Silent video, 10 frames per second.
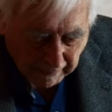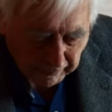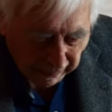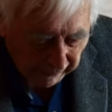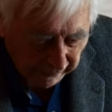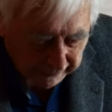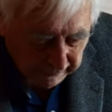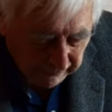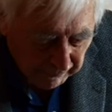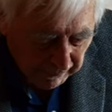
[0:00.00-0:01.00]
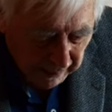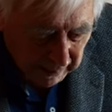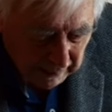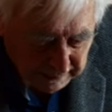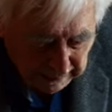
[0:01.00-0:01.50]
Barak,
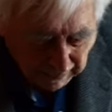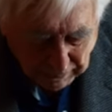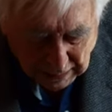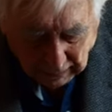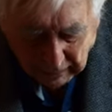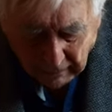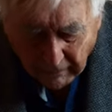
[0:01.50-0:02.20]
Samson,